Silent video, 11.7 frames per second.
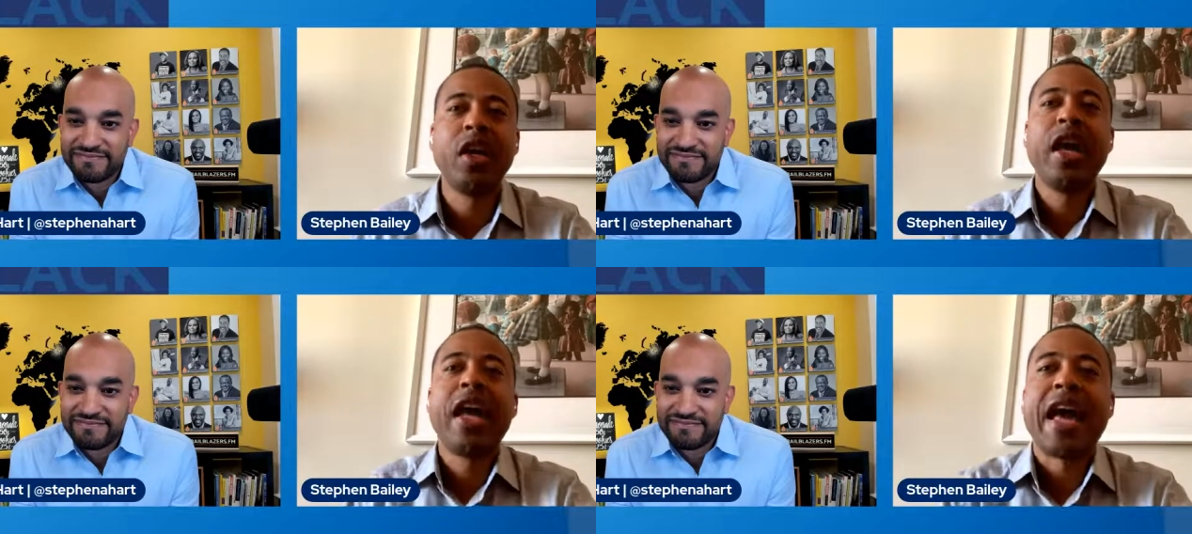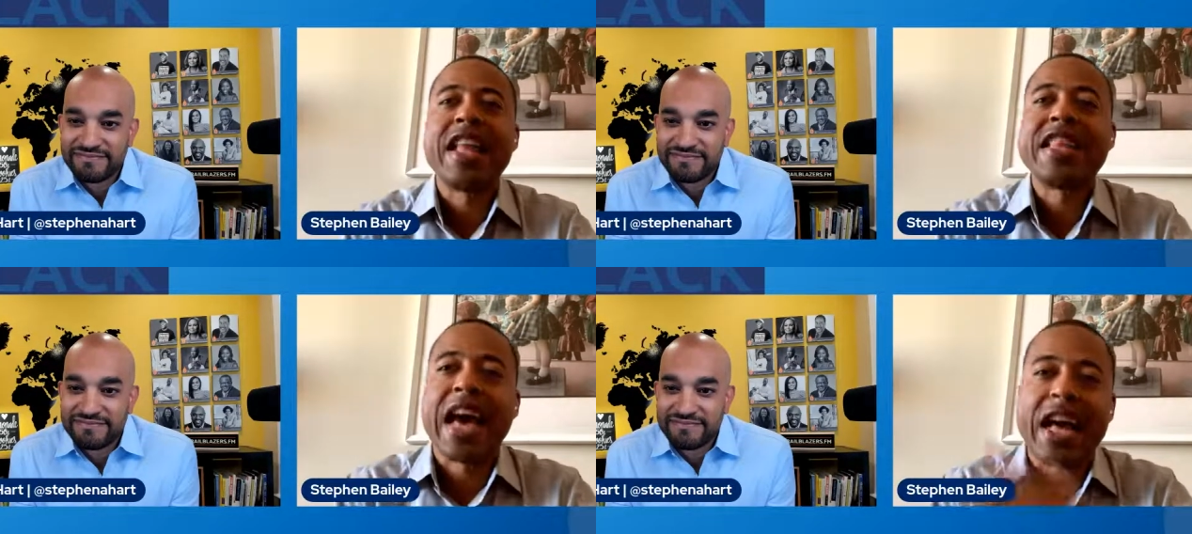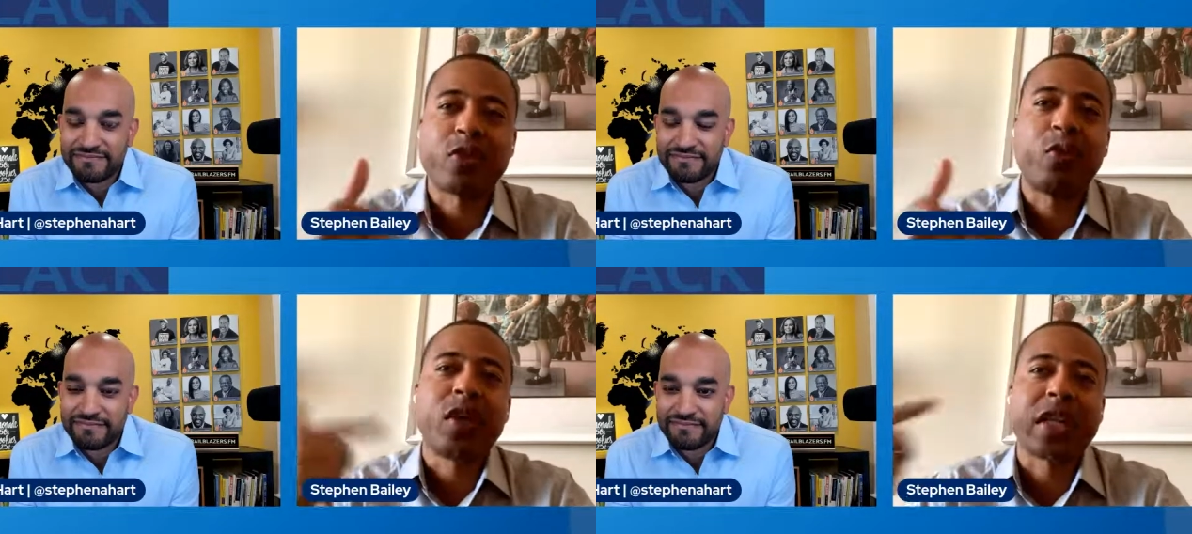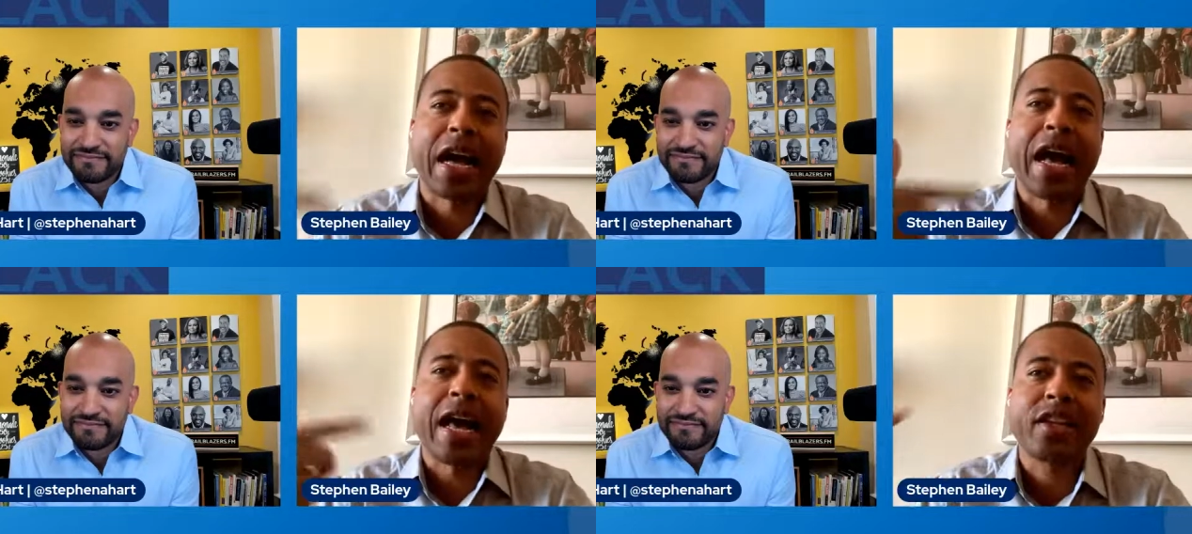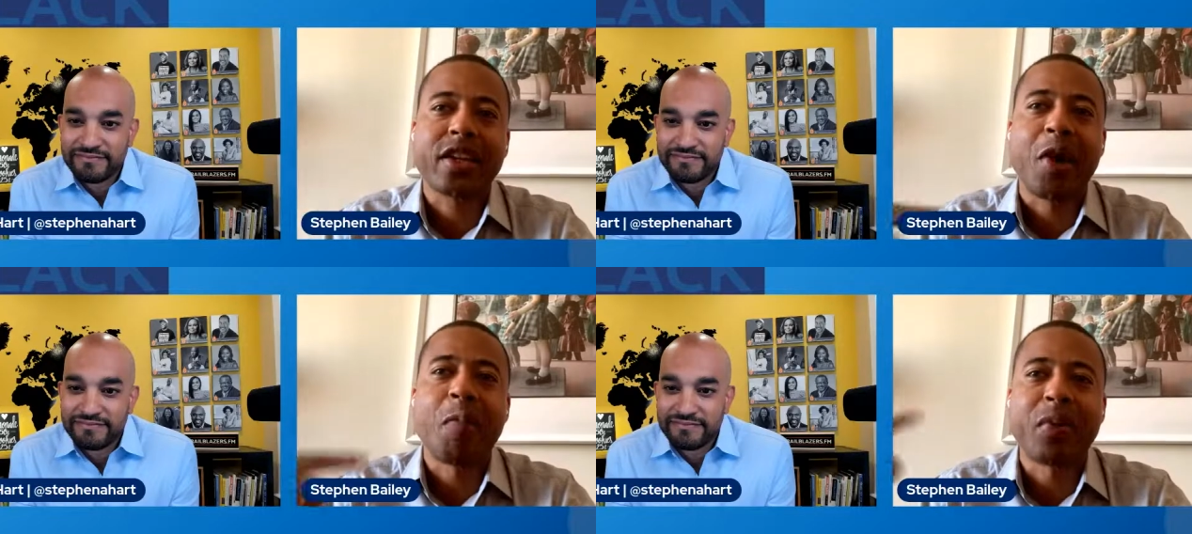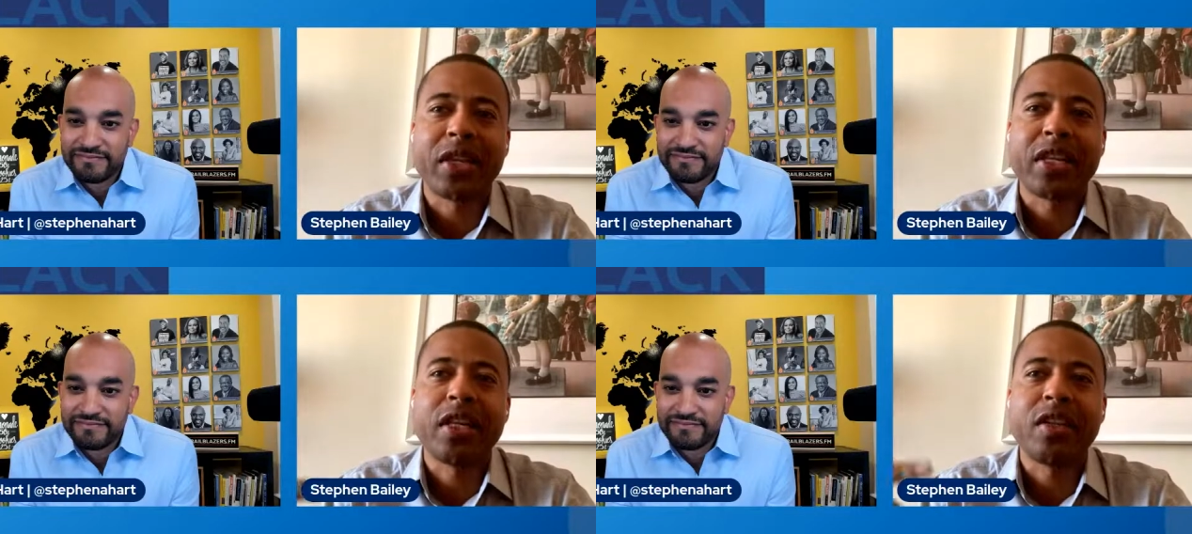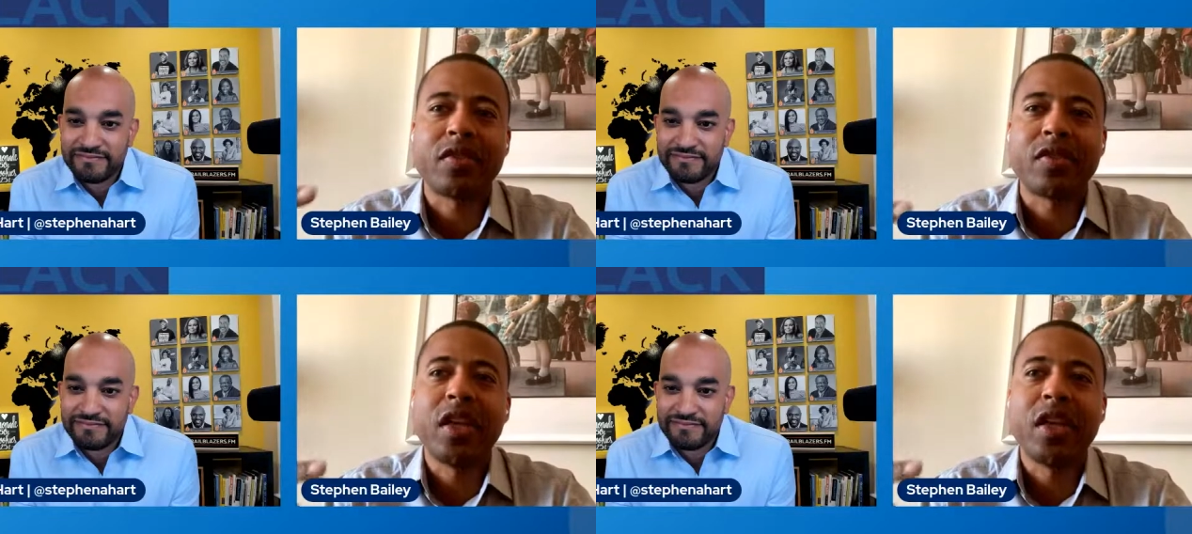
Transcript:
Speaker 1: And that's what got companies,